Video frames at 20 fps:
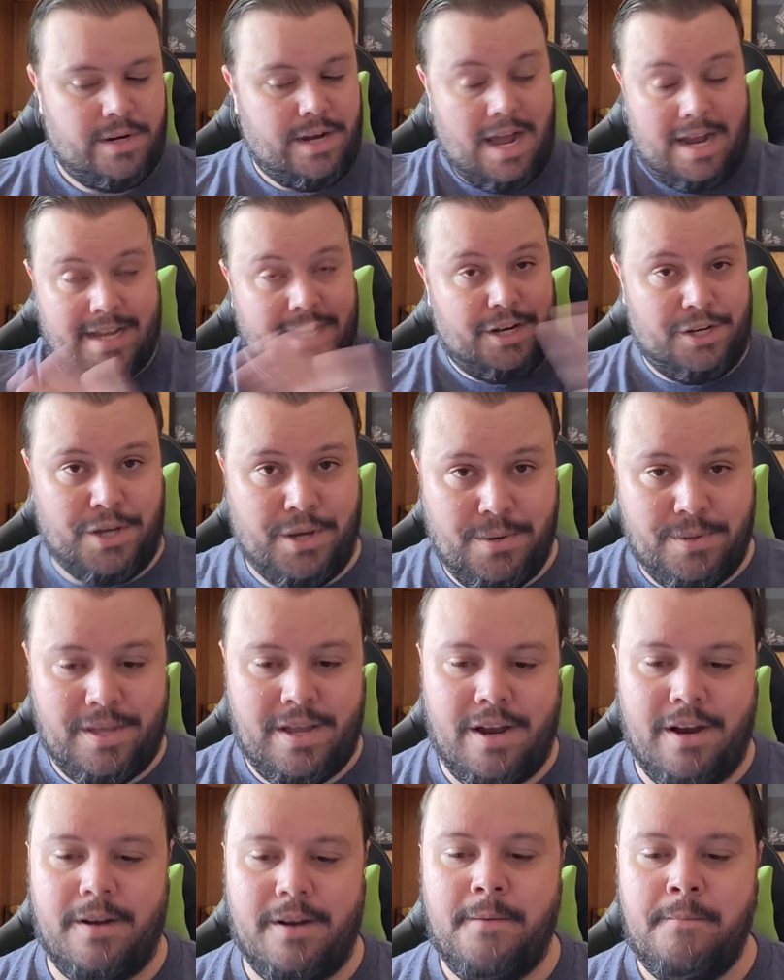We're not going to go
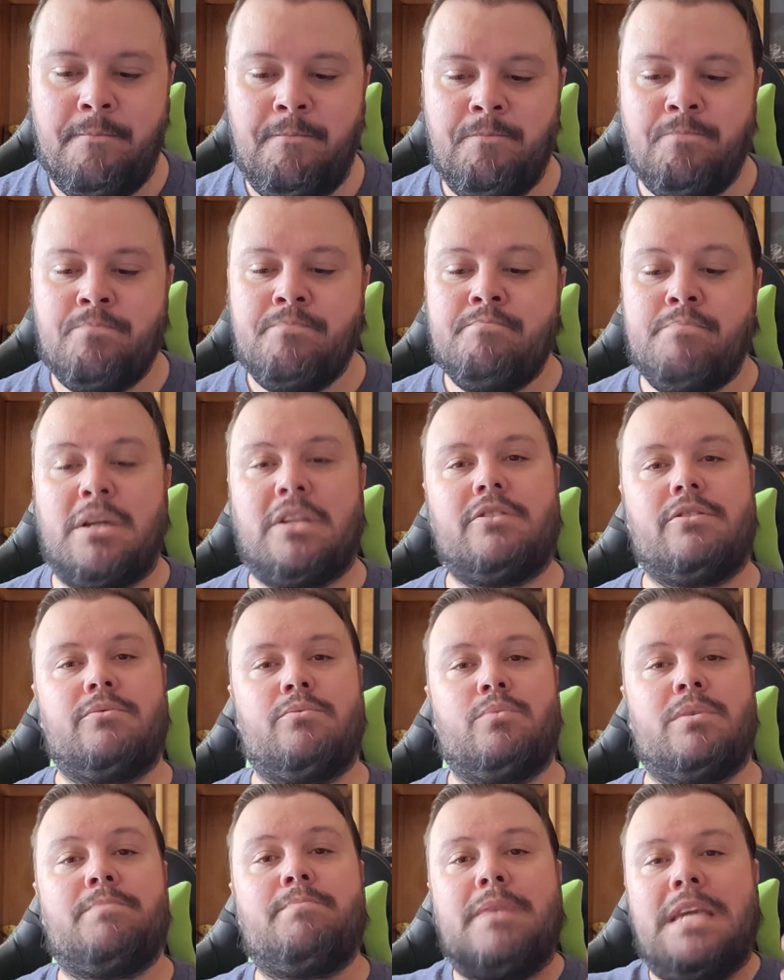there. But
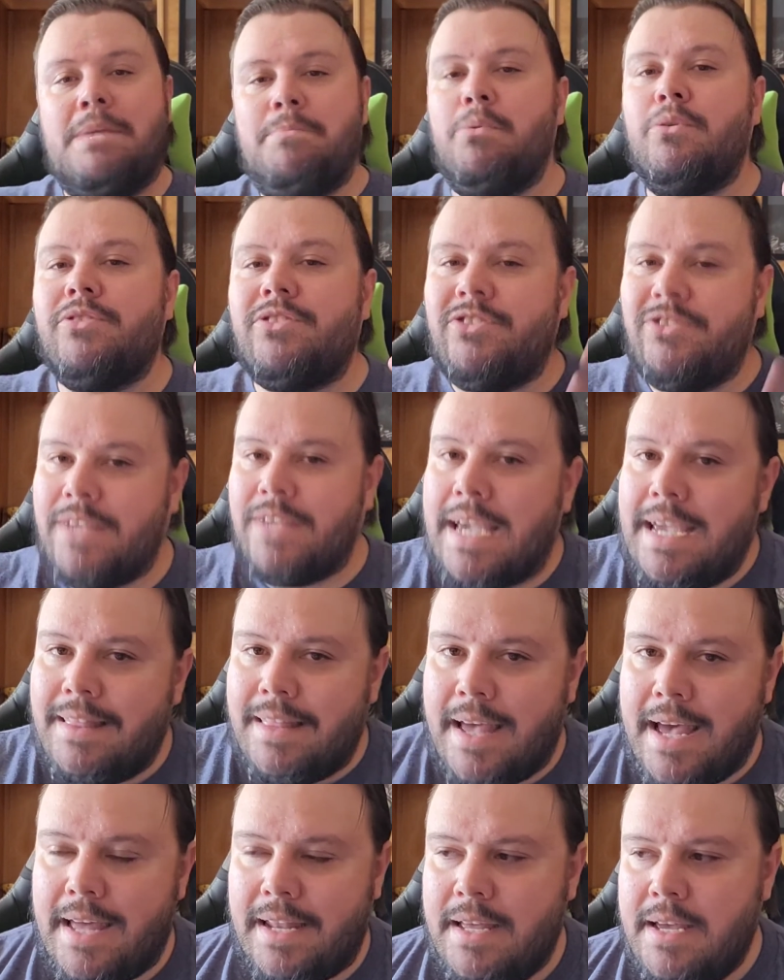when people say
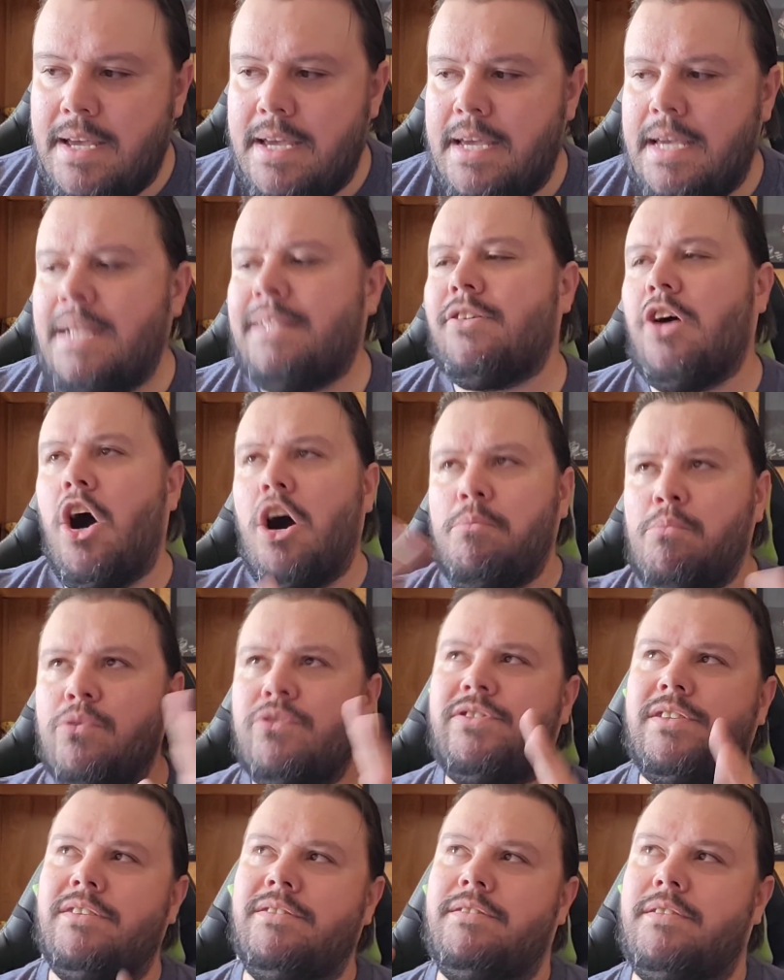that, it's
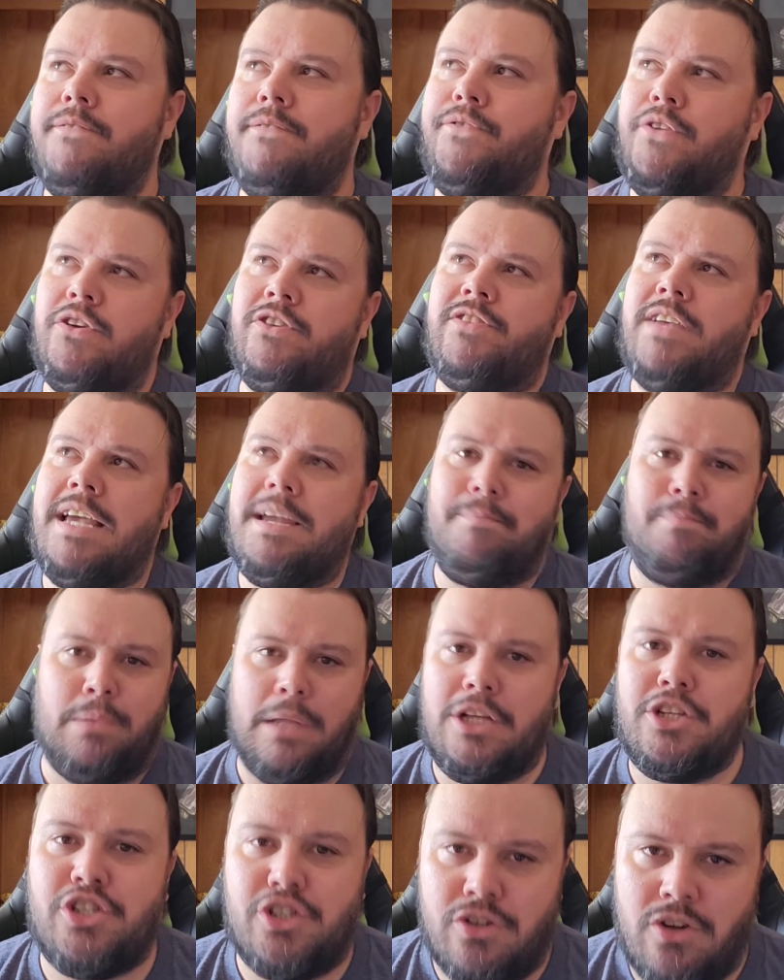almost as if they're saying,
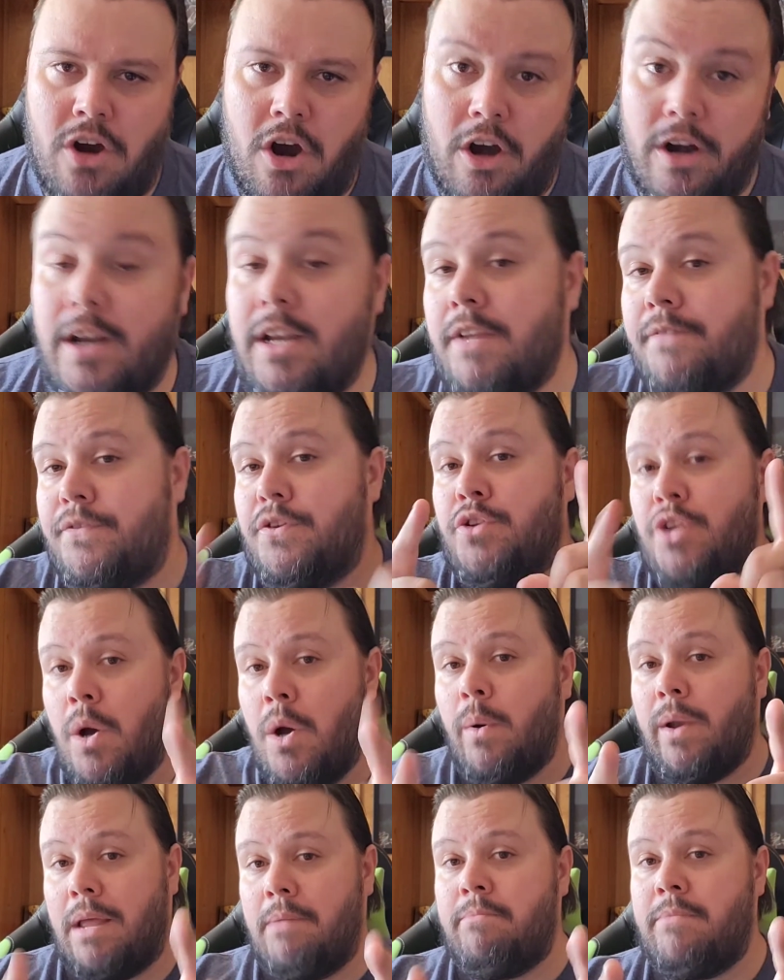bless your heart. And if you
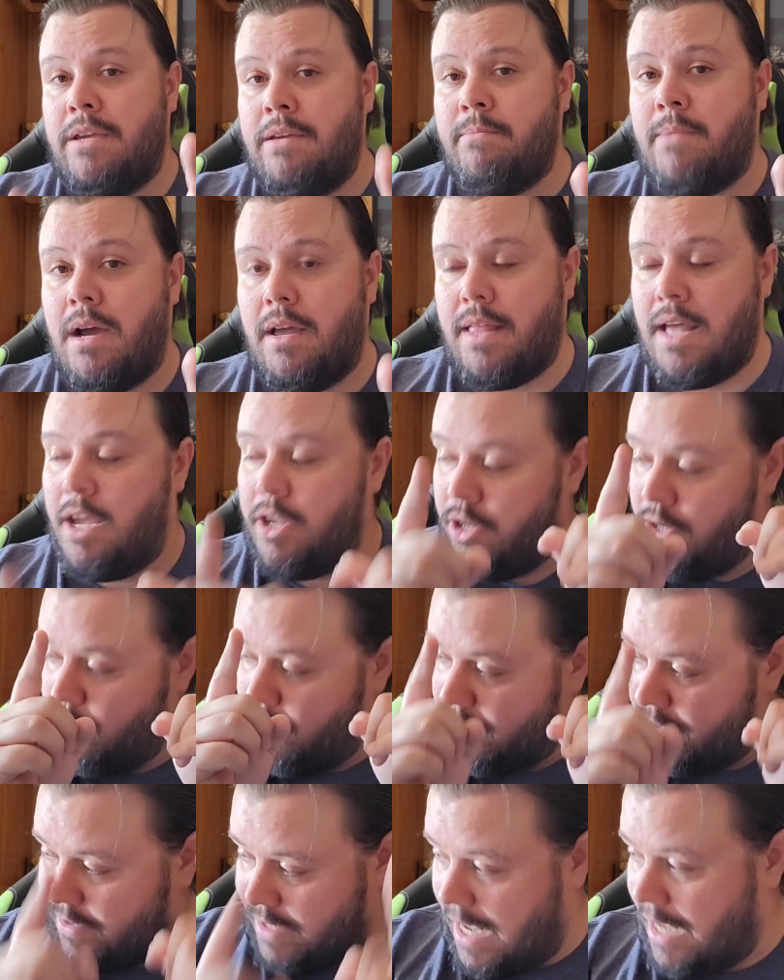know what I mean by that, you
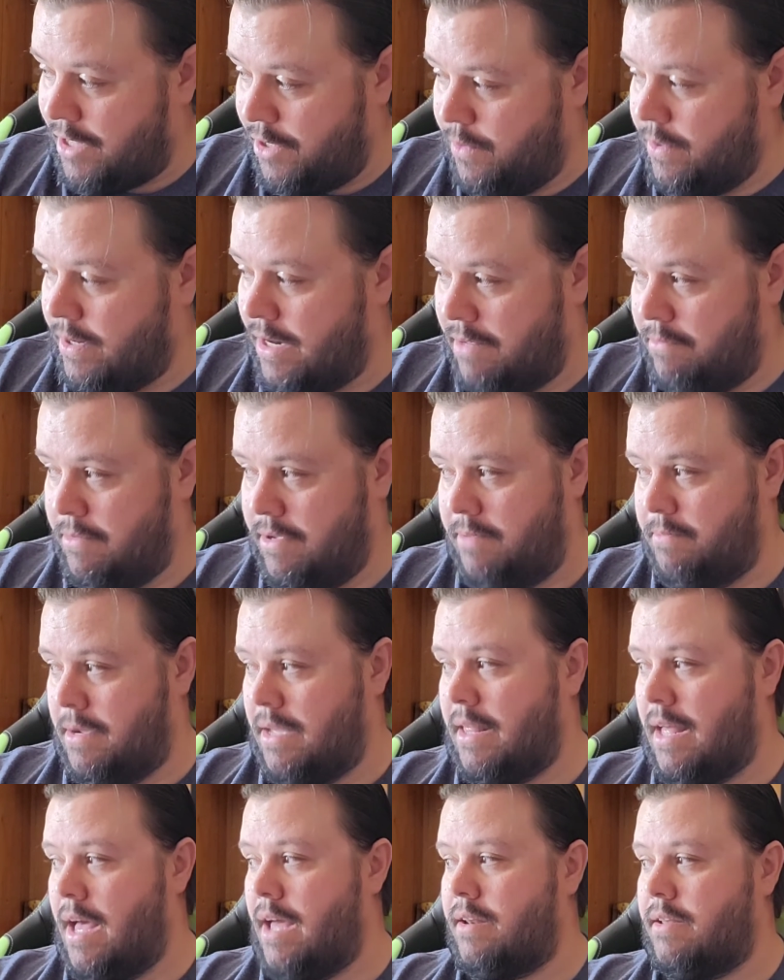know exactly what I mean
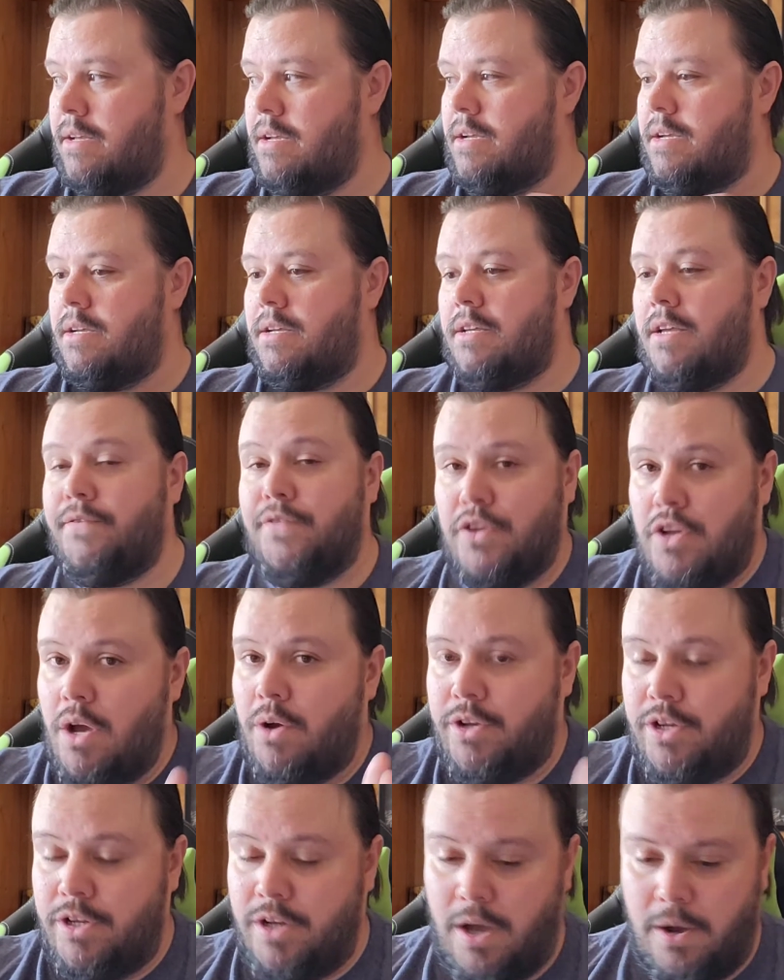by that. If you
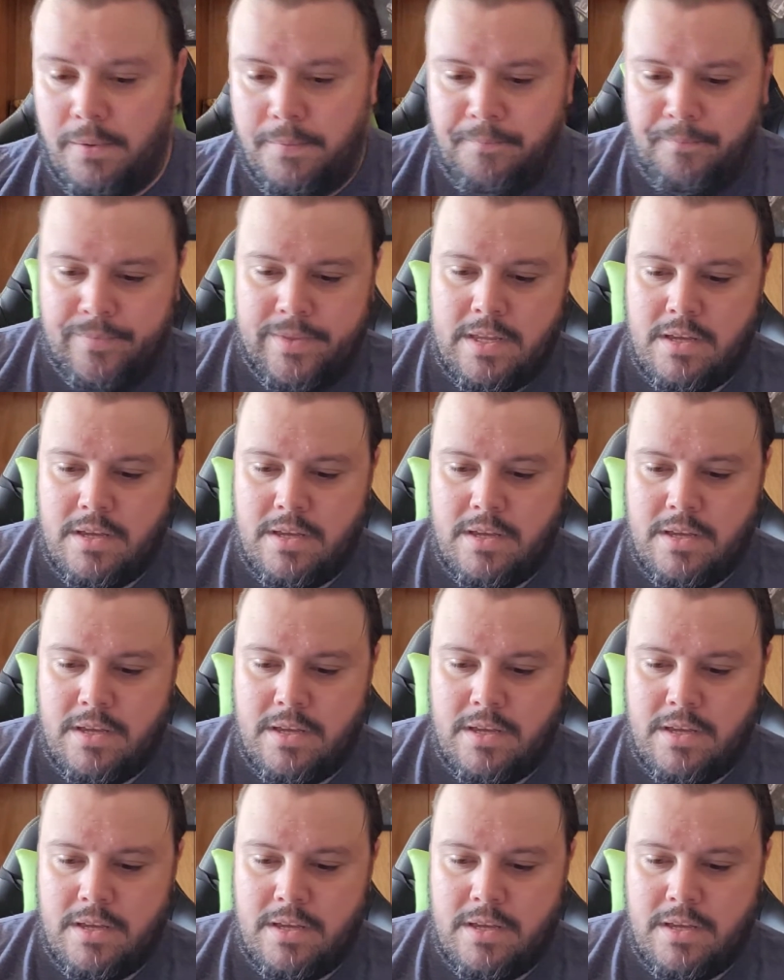know, you know.